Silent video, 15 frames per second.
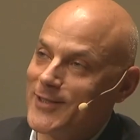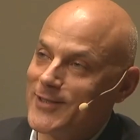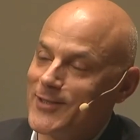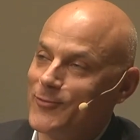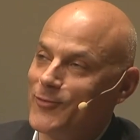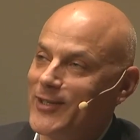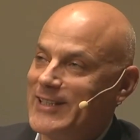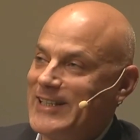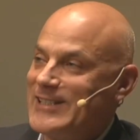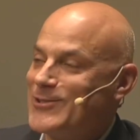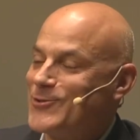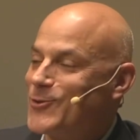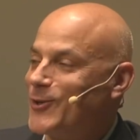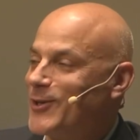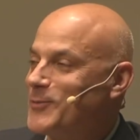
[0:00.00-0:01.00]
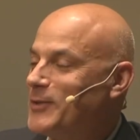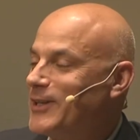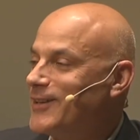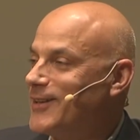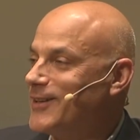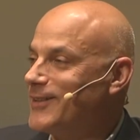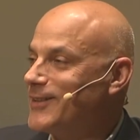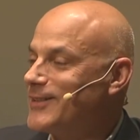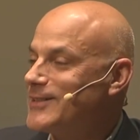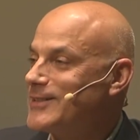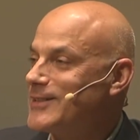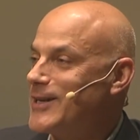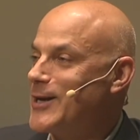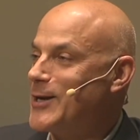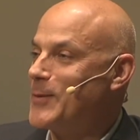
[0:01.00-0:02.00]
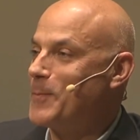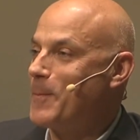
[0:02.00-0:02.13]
there's a funny story behind this.